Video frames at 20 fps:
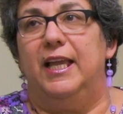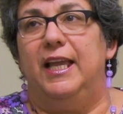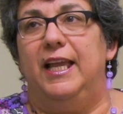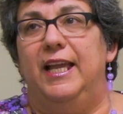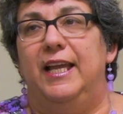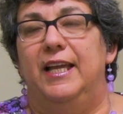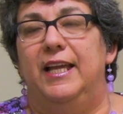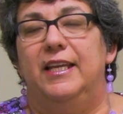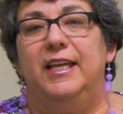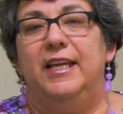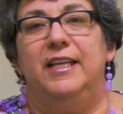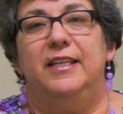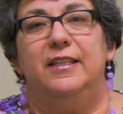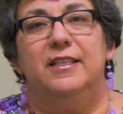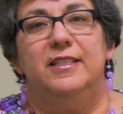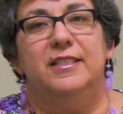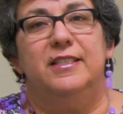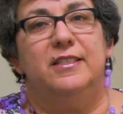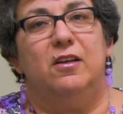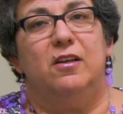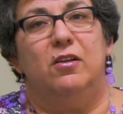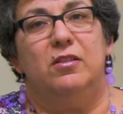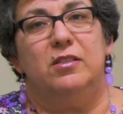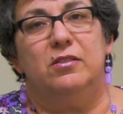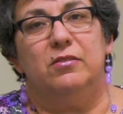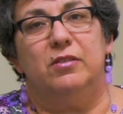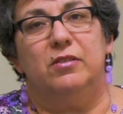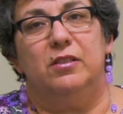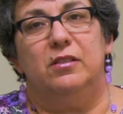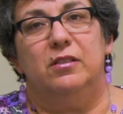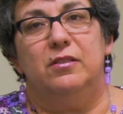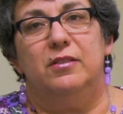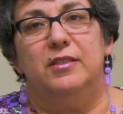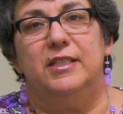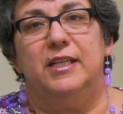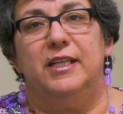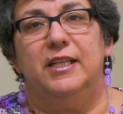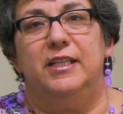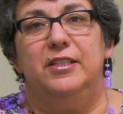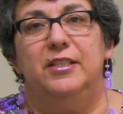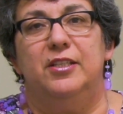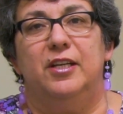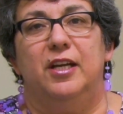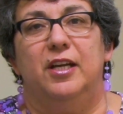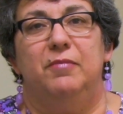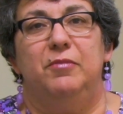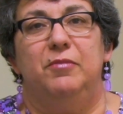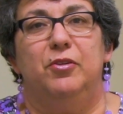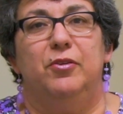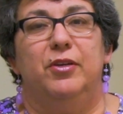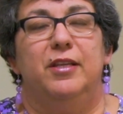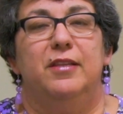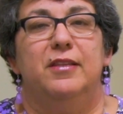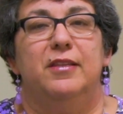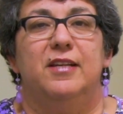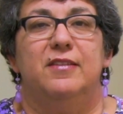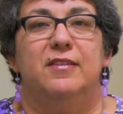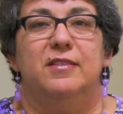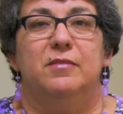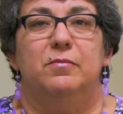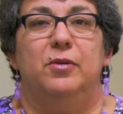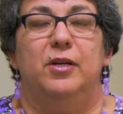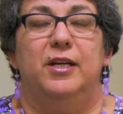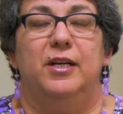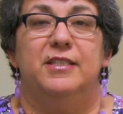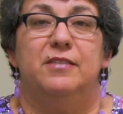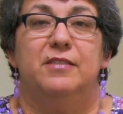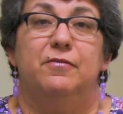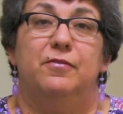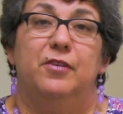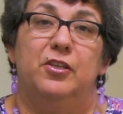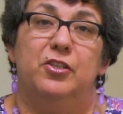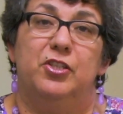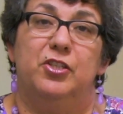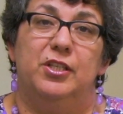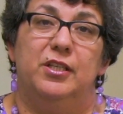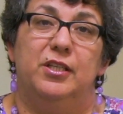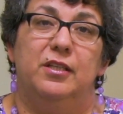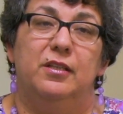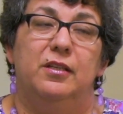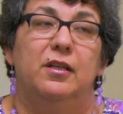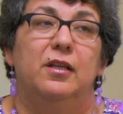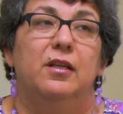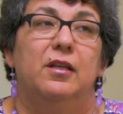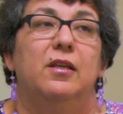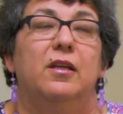And this also includes any time you're at a Thousand Pines function,